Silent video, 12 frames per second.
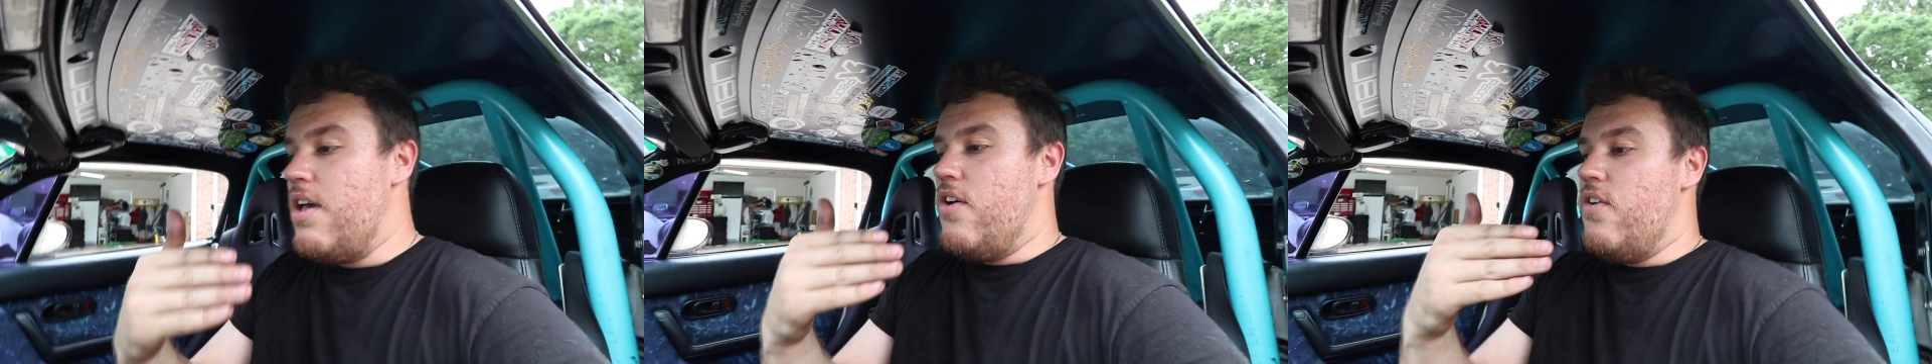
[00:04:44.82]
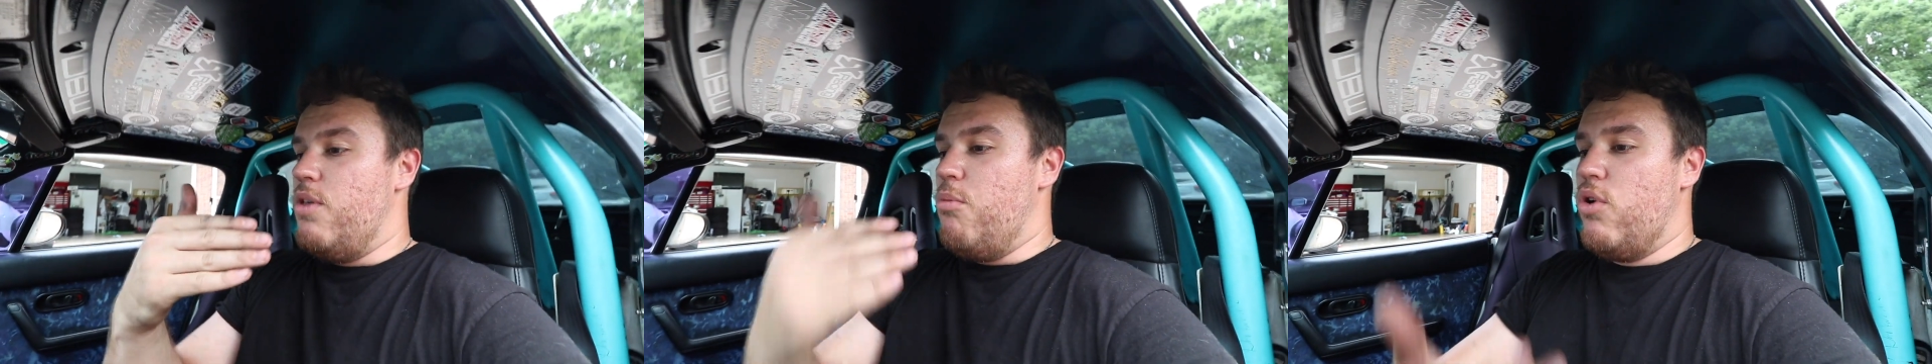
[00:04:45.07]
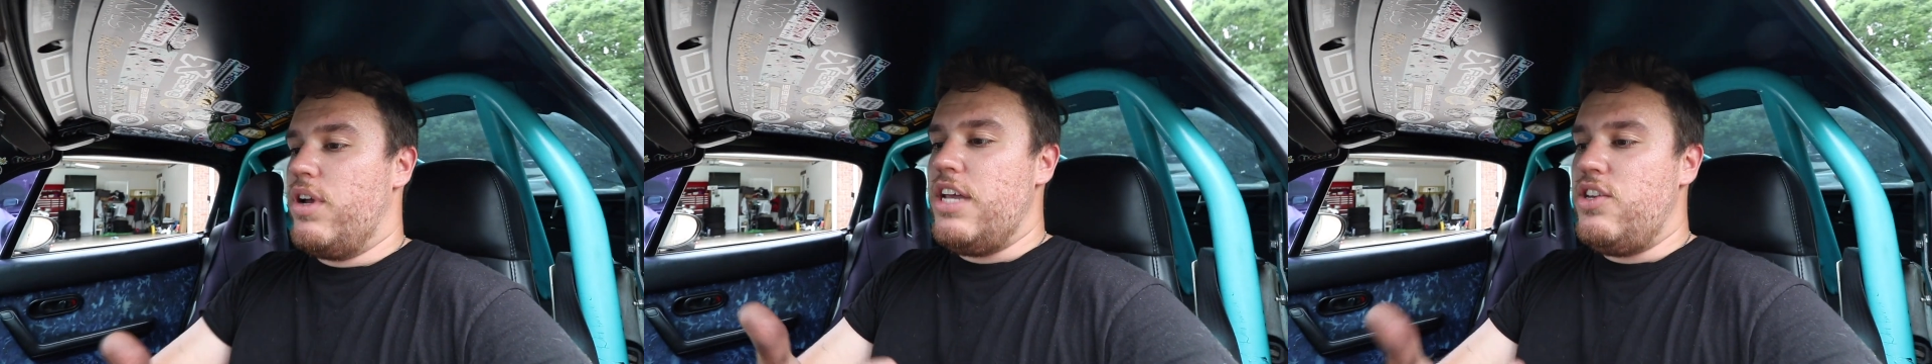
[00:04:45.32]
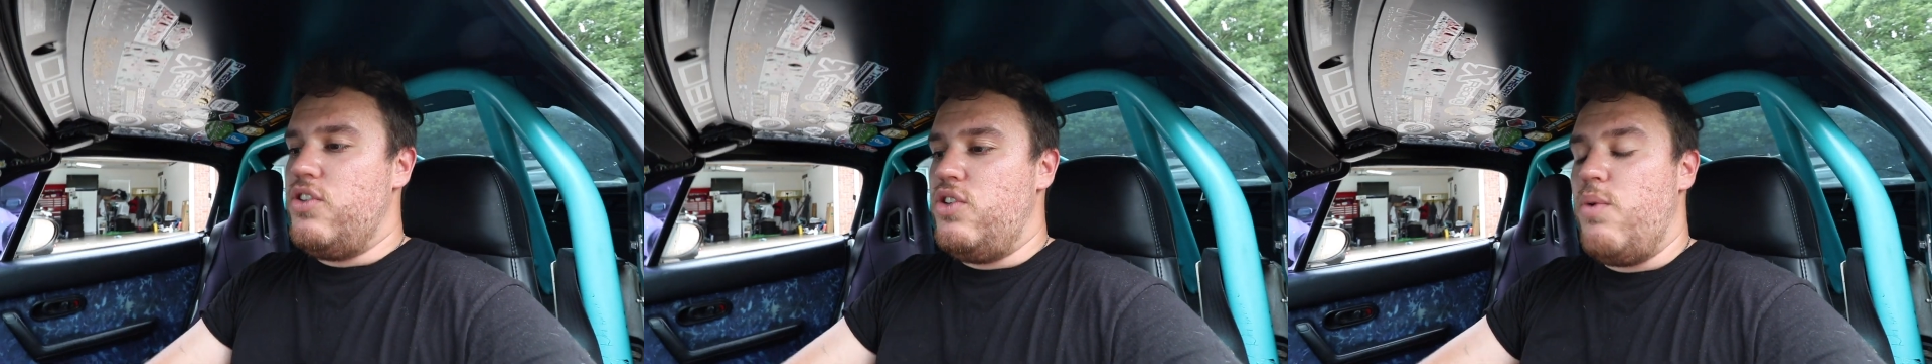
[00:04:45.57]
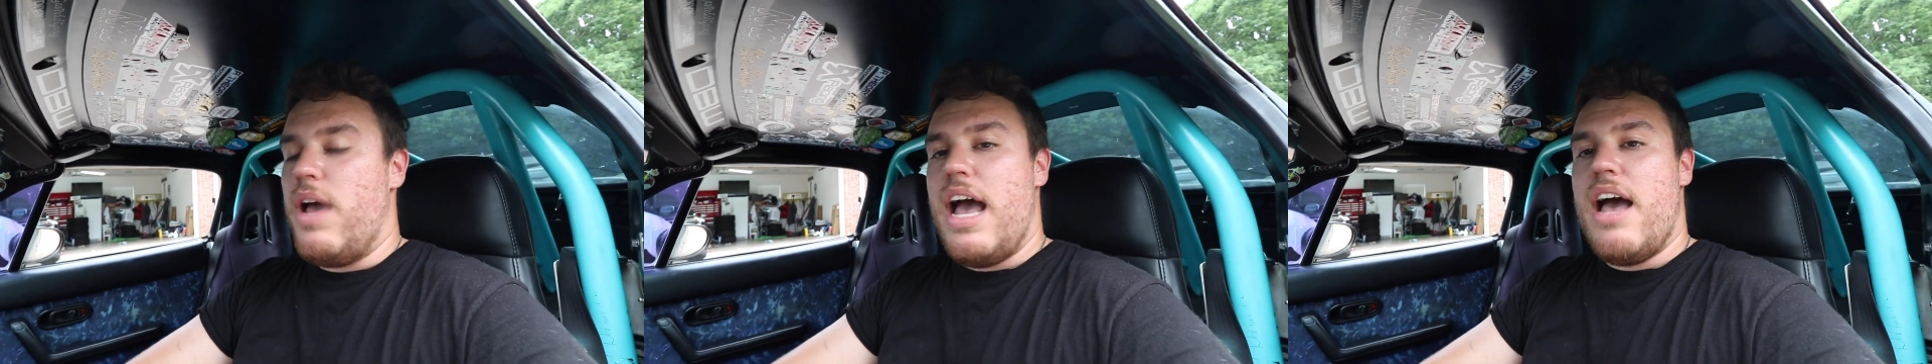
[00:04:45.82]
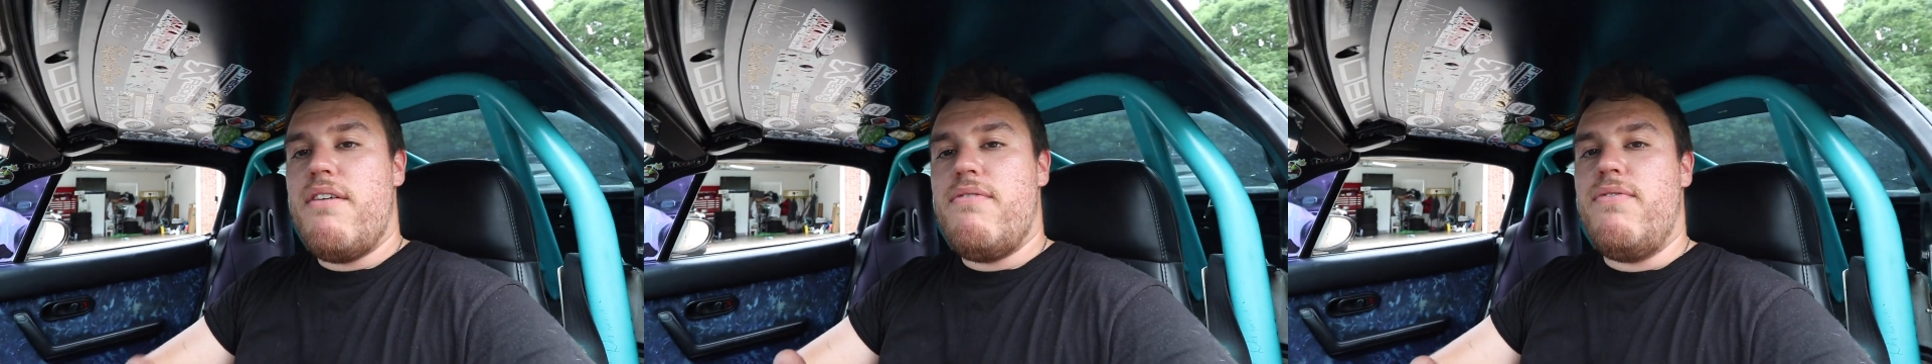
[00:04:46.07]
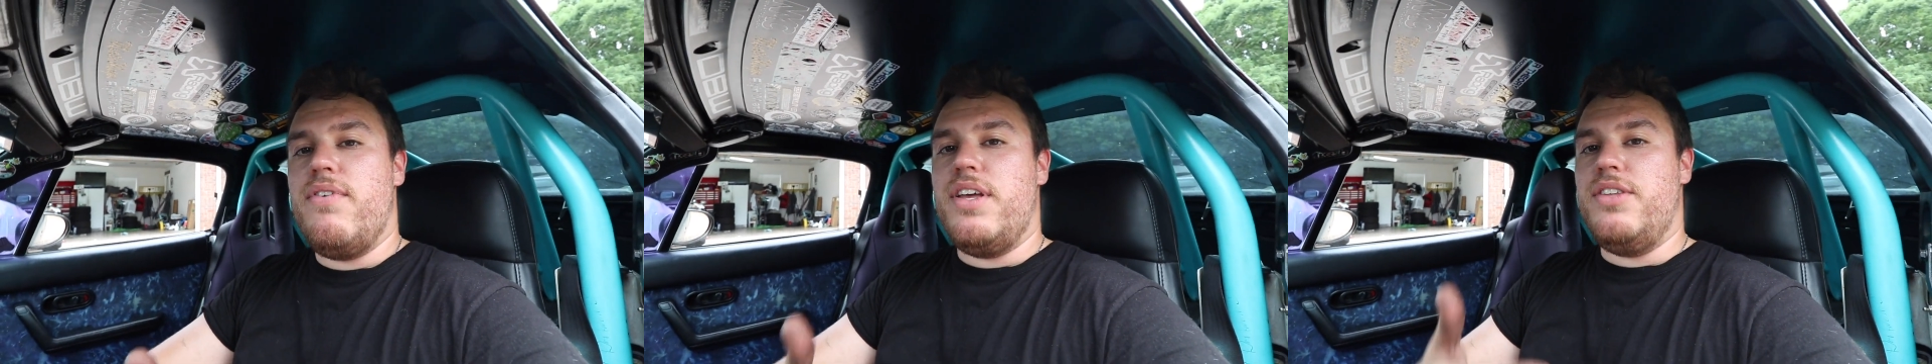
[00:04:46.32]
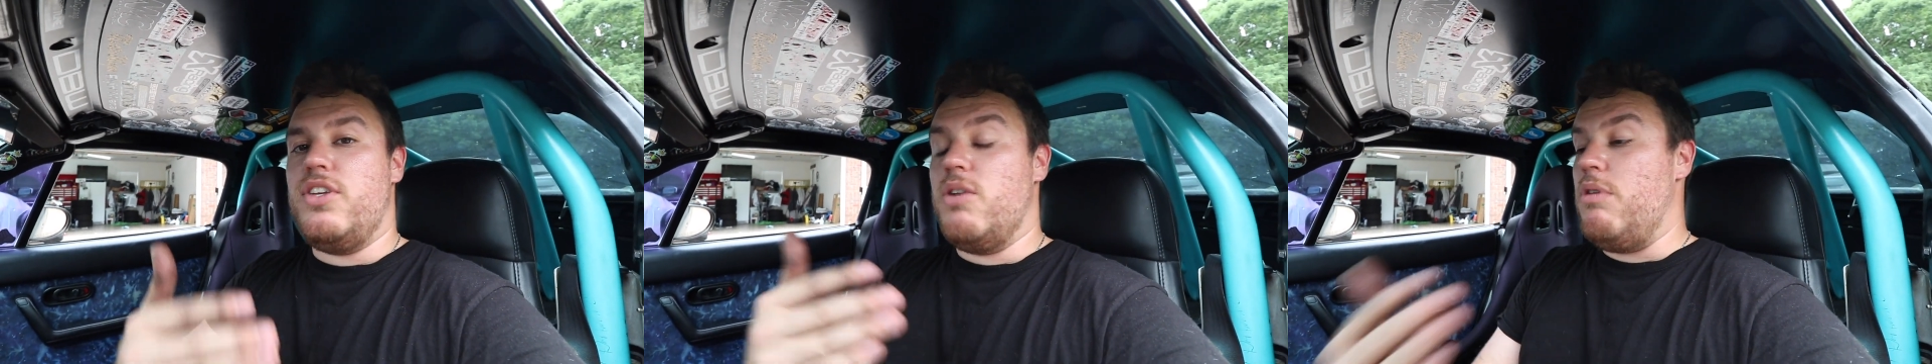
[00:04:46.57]
the more gauges you have,
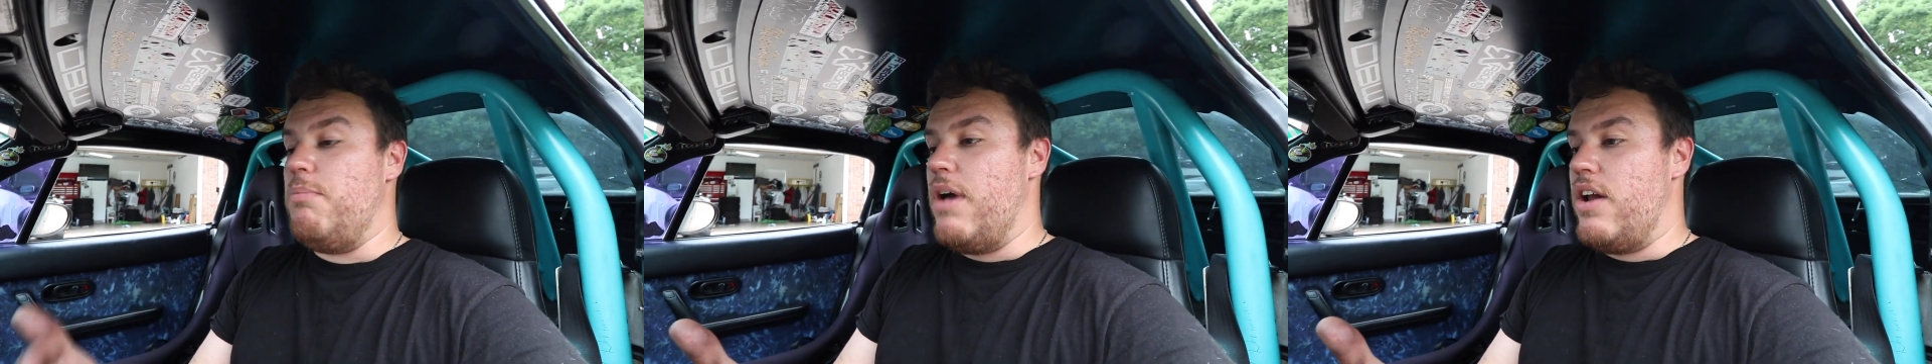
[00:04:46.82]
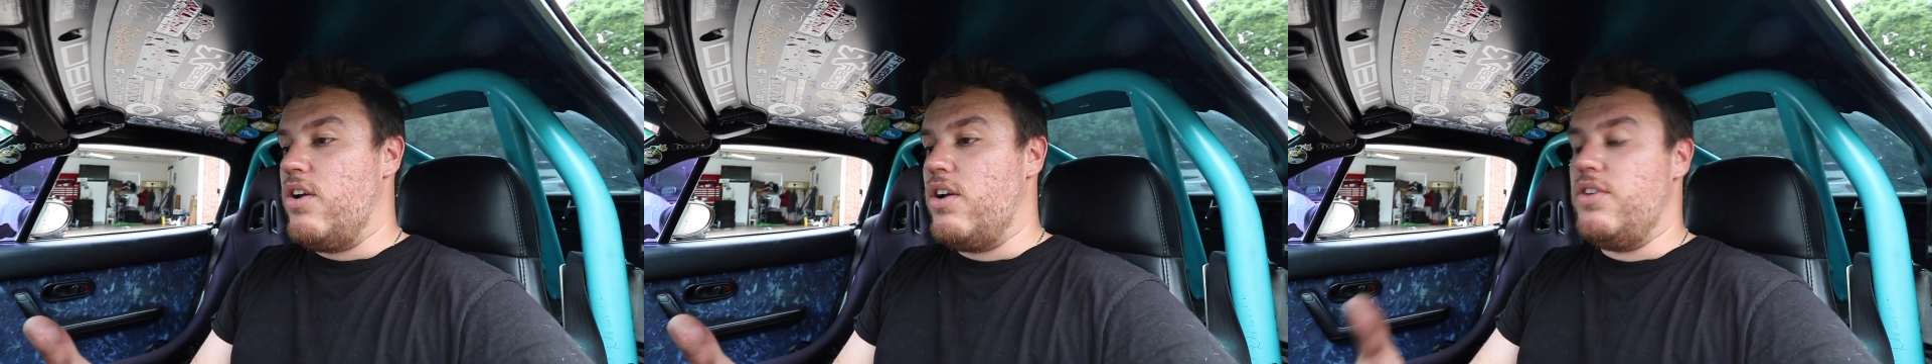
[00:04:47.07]
it's going to be better,